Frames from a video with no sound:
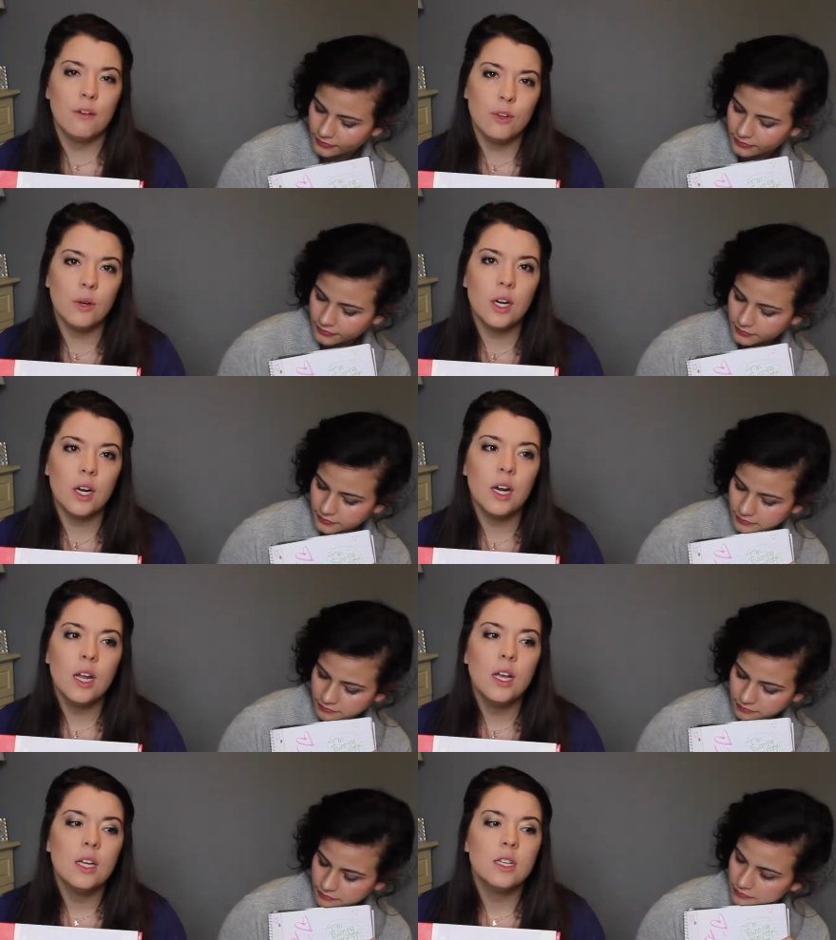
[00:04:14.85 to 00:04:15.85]
Speaker 1: interview her.
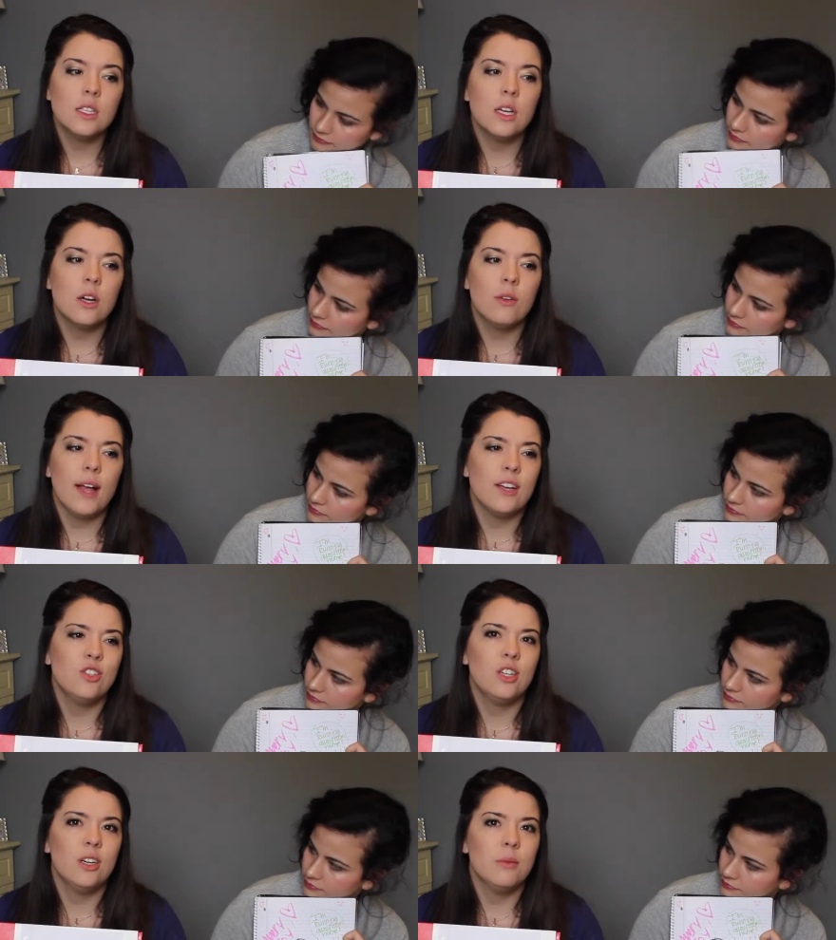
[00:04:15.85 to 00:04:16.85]
So
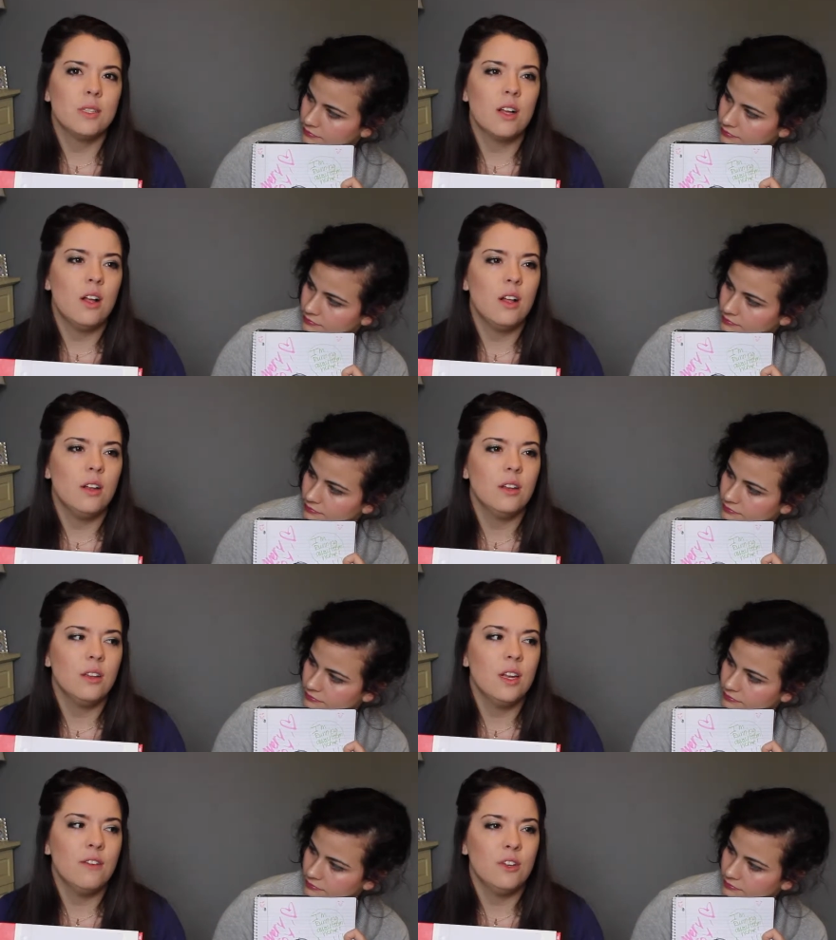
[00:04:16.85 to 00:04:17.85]
last year it was called
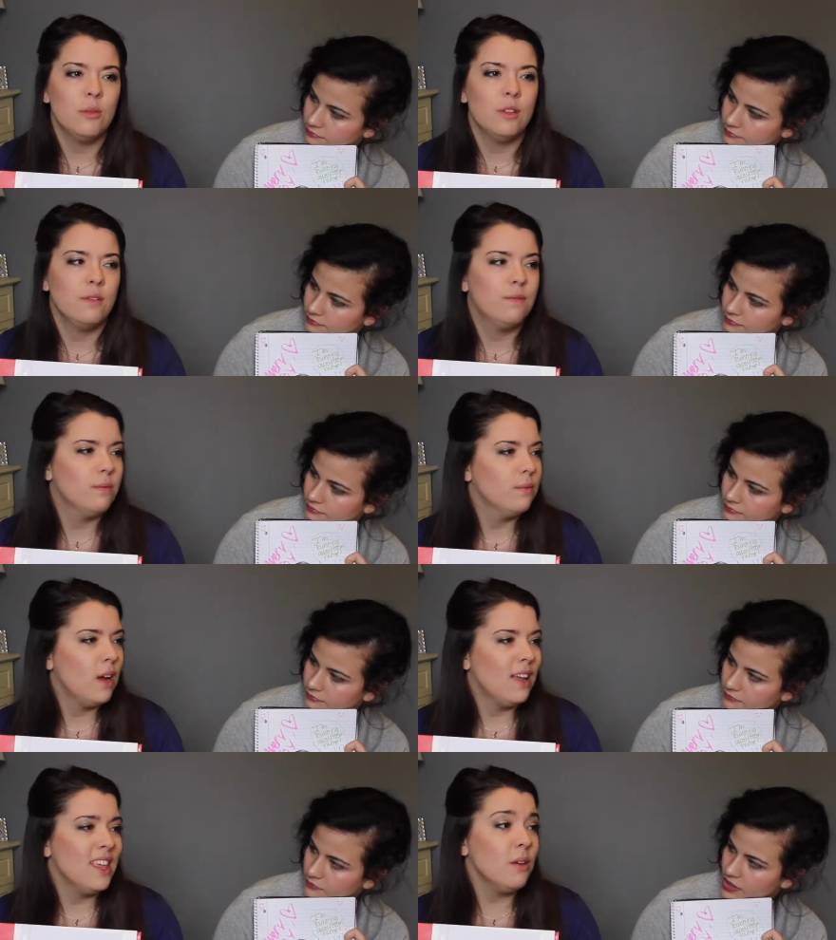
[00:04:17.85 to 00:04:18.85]
interview with the
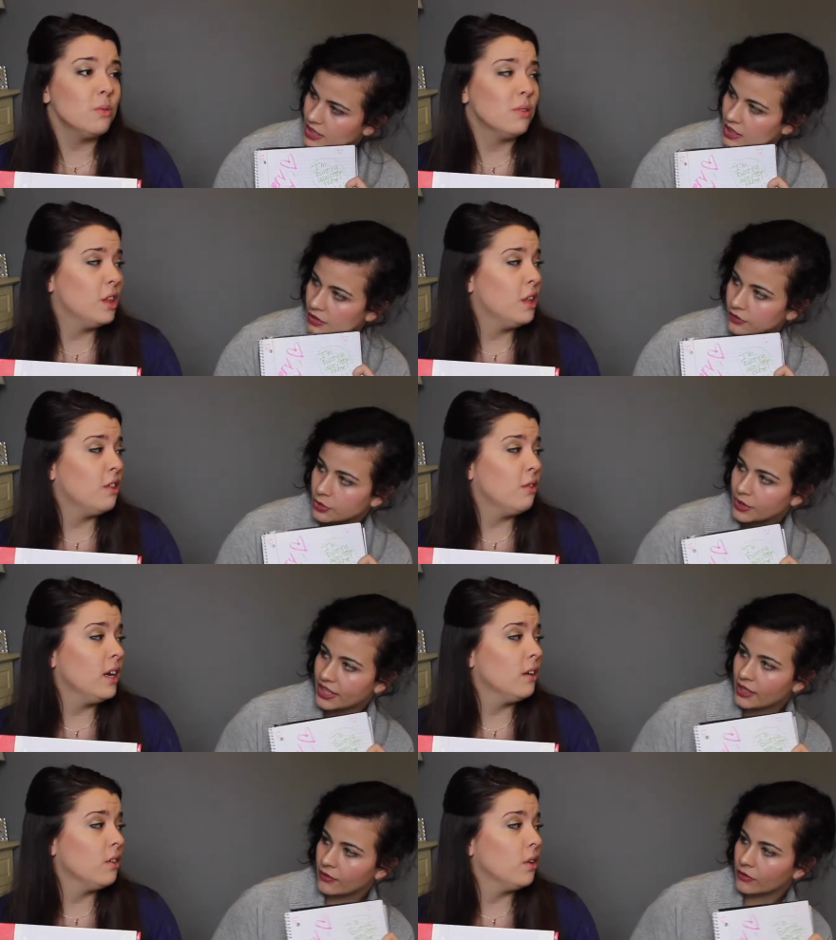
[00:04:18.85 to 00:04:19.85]
I think it was interview a
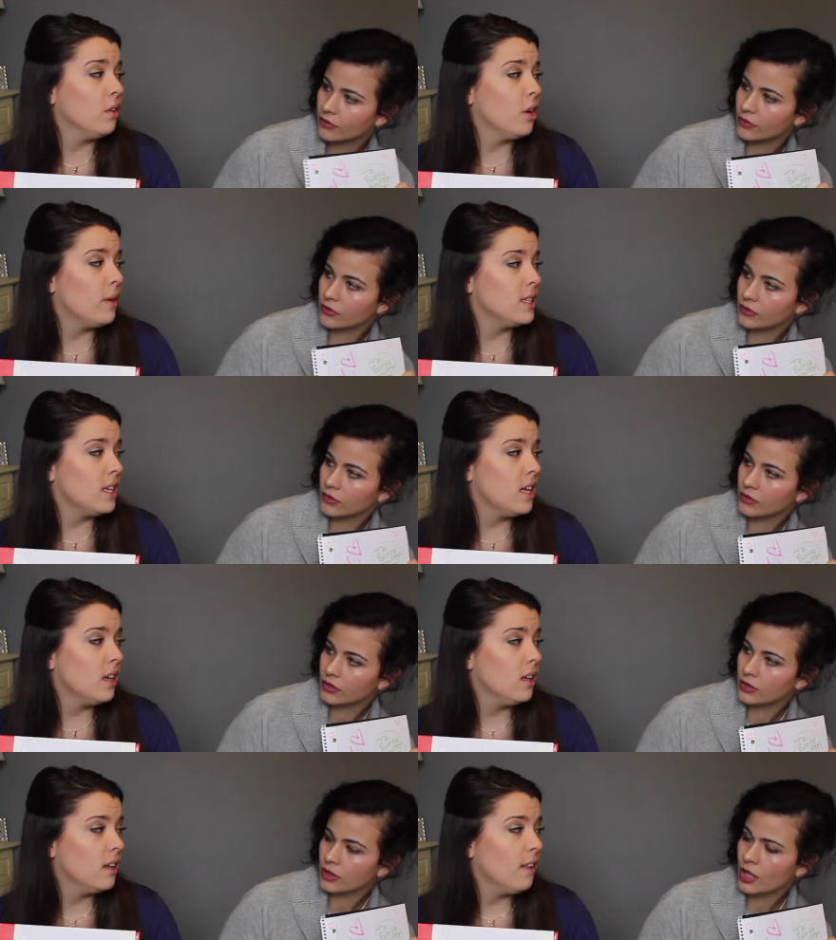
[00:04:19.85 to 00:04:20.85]
3-year-old though, wasn't it?
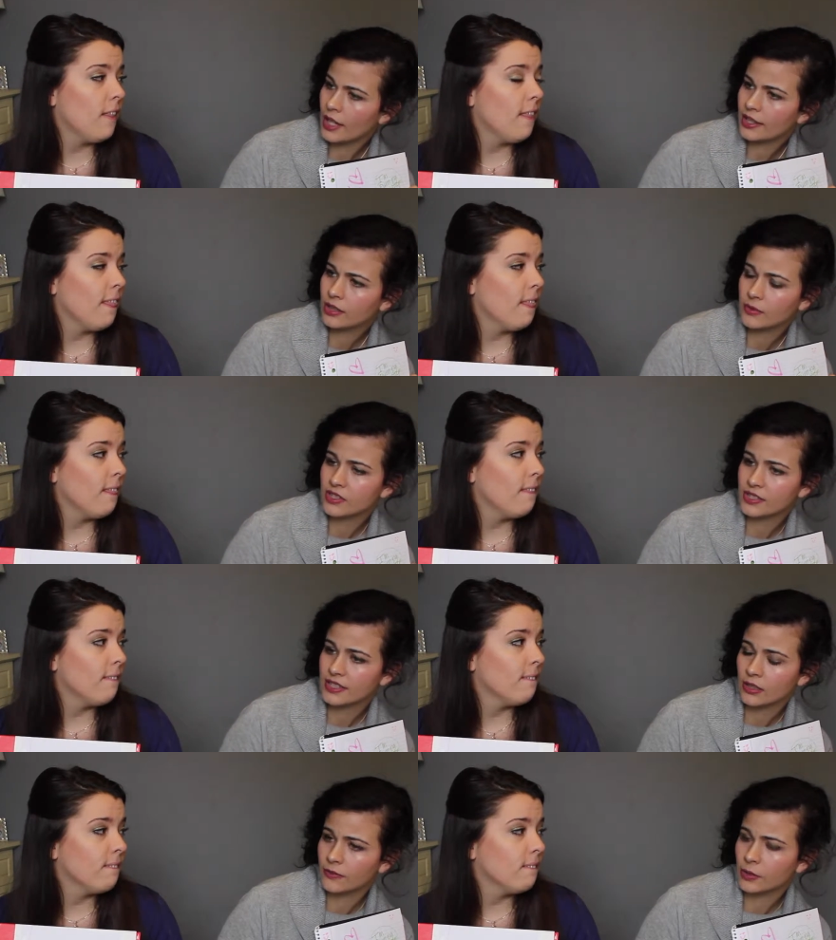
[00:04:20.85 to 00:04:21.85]
Speaker 2: No, I think it was just
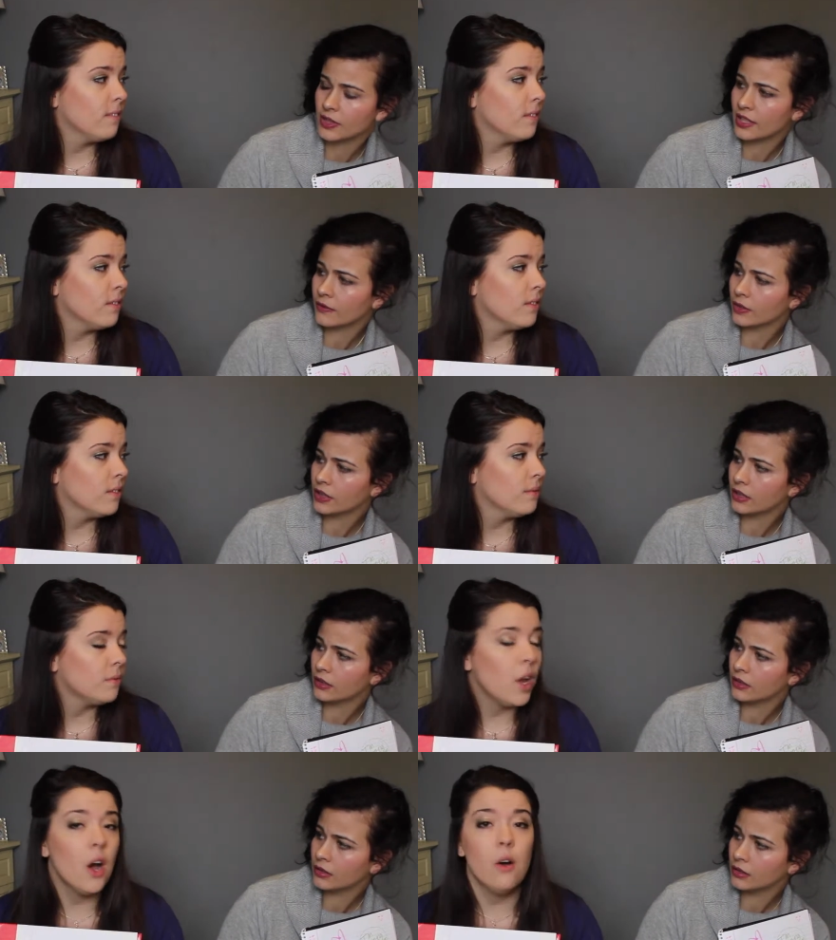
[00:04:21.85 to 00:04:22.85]
Interview with Avery.
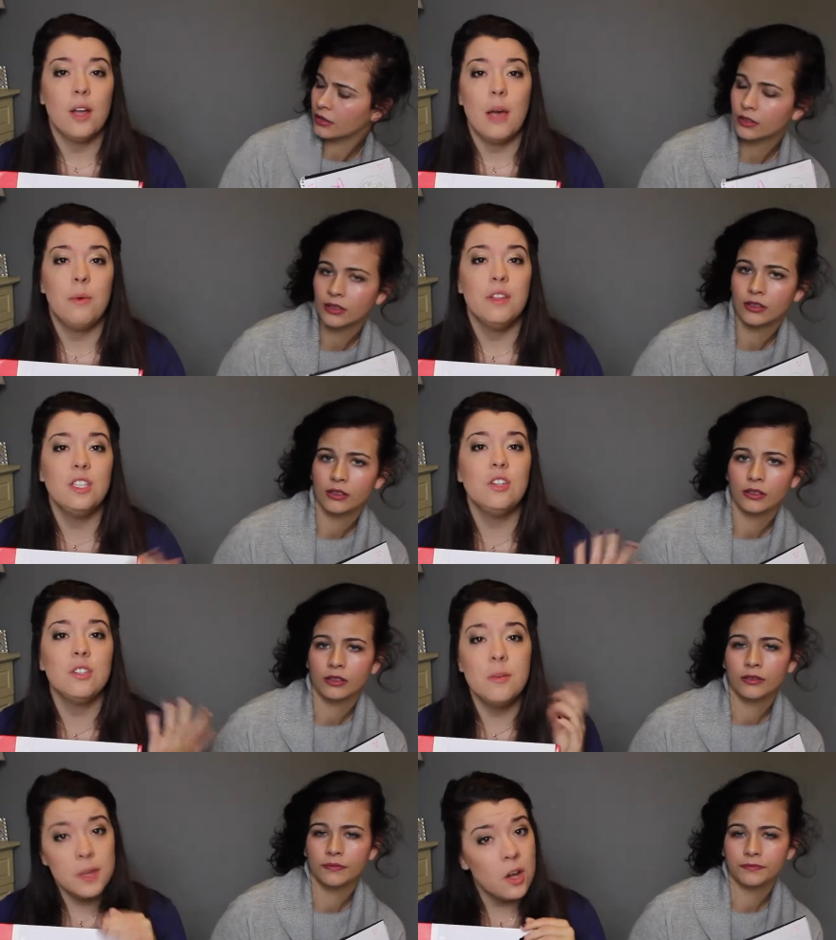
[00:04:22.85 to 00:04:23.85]
Speaker 1: Oh, okay. Well, this year it's
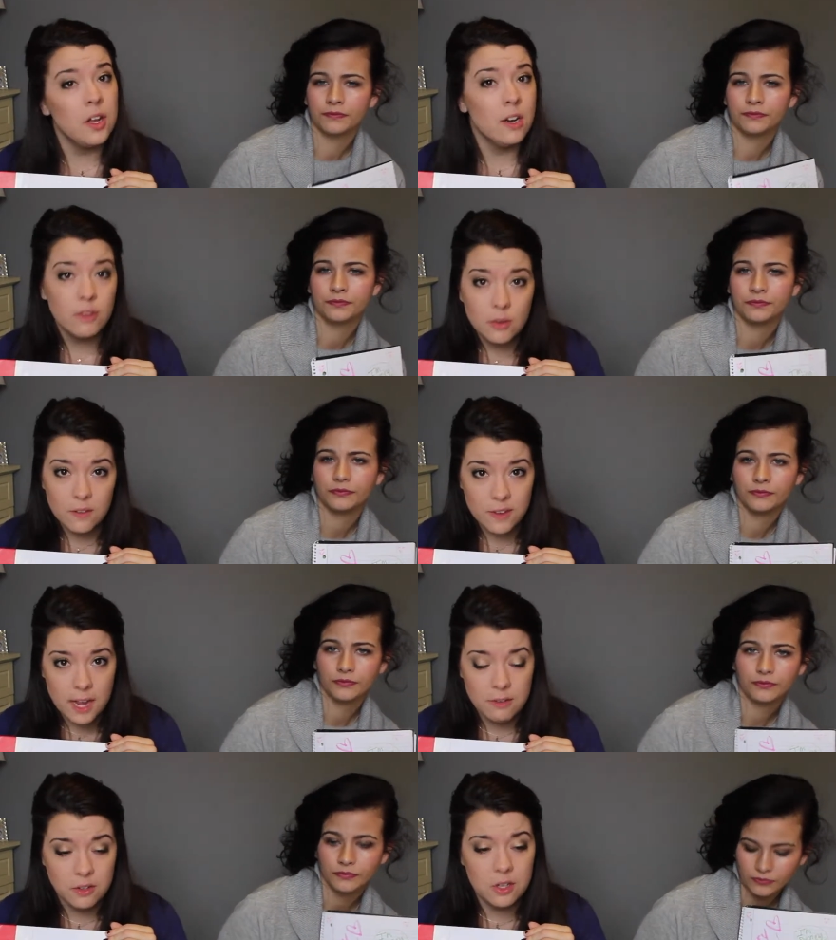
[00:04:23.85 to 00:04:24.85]
going to be called Interview with the
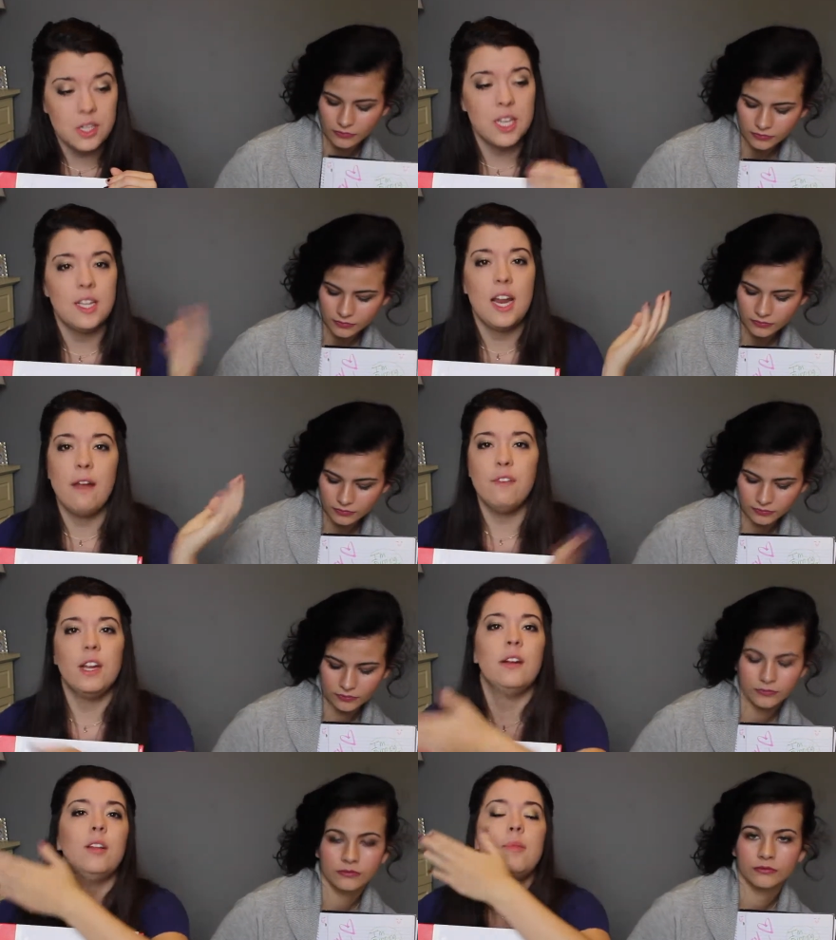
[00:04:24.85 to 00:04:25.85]
Five-Year-Old, and then every
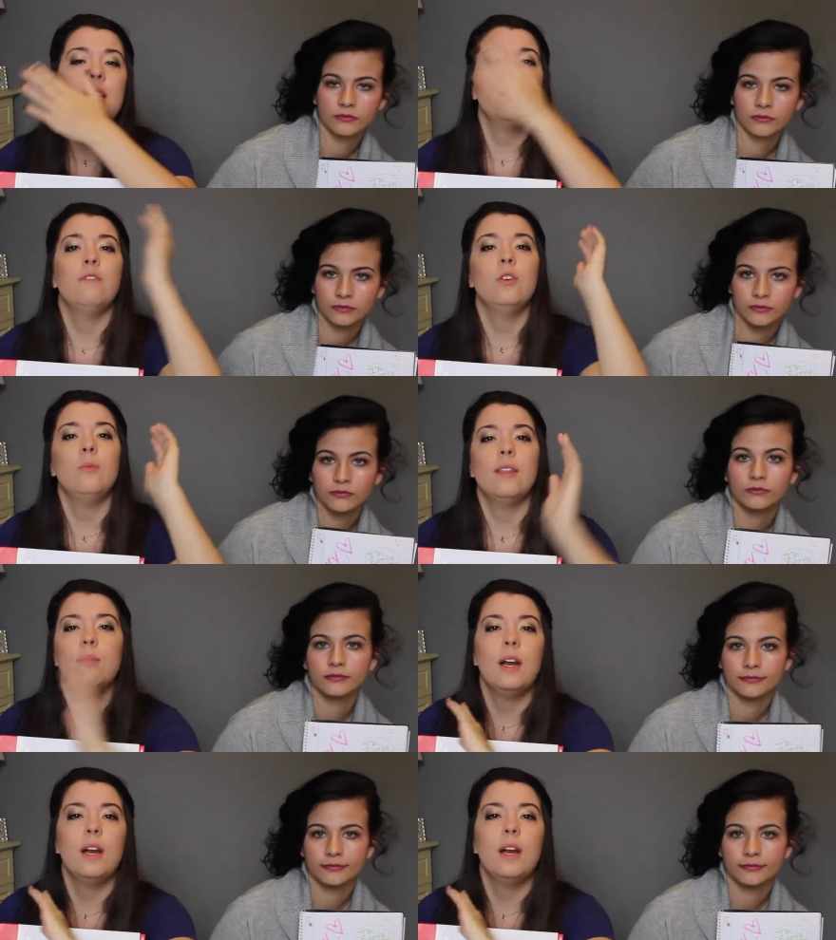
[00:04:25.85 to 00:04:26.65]
year it'll be Interview with